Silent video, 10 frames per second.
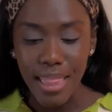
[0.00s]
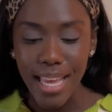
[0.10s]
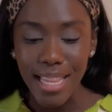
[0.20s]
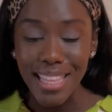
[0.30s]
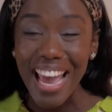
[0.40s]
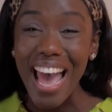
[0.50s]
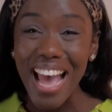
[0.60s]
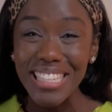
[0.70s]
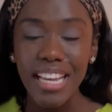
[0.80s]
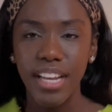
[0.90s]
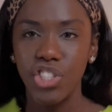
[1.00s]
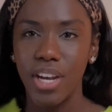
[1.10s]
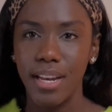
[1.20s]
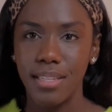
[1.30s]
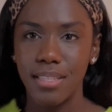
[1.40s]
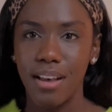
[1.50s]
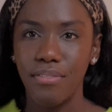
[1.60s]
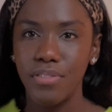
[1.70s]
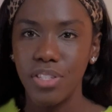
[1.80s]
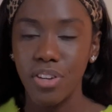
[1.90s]
then the anti-China
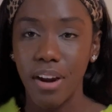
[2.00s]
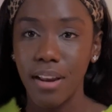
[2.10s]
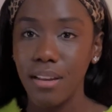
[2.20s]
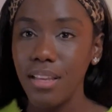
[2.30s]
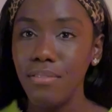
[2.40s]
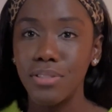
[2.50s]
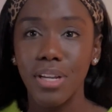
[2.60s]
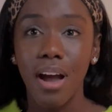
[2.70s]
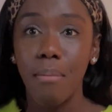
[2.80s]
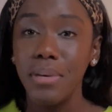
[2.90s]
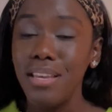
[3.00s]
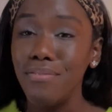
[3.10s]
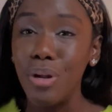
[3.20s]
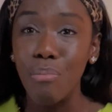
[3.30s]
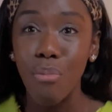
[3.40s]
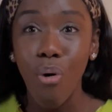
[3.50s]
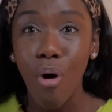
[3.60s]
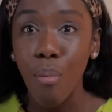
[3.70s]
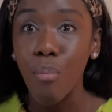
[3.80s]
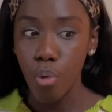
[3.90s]
stuff started to come even
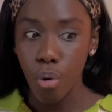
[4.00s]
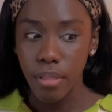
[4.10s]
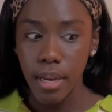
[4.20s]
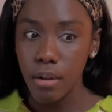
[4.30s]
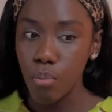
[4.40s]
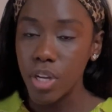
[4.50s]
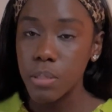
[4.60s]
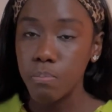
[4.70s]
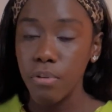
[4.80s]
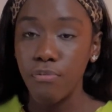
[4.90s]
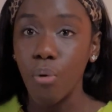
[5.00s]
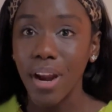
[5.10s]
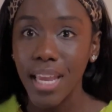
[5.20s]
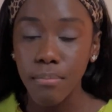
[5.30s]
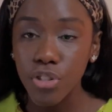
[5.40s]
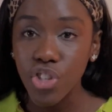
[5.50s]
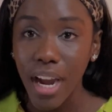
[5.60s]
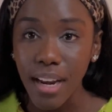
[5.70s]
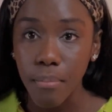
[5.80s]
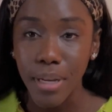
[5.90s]
more than it was before I came to
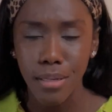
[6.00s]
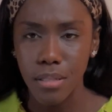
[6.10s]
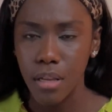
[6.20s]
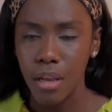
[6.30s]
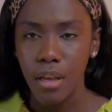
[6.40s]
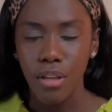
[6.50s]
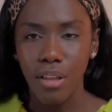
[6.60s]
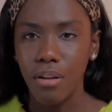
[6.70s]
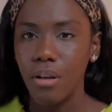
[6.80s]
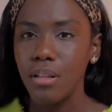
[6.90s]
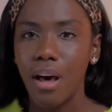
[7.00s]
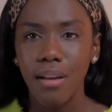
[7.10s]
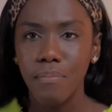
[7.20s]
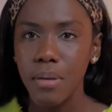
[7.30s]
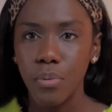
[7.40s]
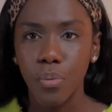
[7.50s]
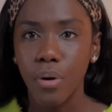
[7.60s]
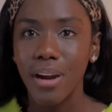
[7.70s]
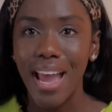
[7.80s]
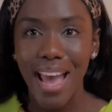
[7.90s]
China, because, you know, a lot of people
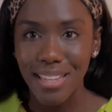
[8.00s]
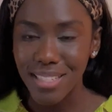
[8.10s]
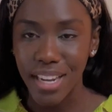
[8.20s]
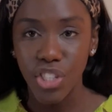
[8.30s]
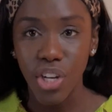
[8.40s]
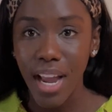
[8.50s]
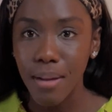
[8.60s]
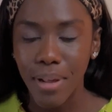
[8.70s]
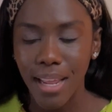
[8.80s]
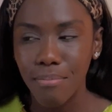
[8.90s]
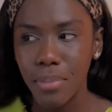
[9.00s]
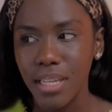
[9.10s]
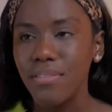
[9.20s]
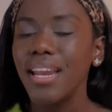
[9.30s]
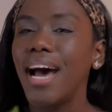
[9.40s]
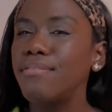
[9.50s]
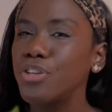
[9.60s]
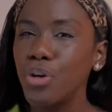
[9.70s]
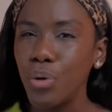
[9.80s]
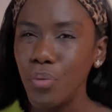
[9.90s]
were anti-China, but I believe that
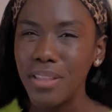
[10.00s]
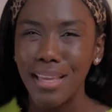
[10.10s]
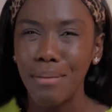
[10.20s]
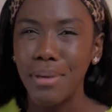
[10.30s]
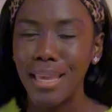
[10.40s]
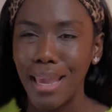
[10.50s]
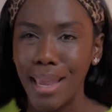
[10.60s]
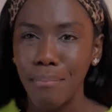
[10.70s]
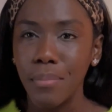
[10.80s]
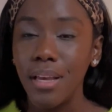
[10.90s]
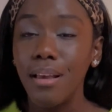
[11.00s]
after COVID, they became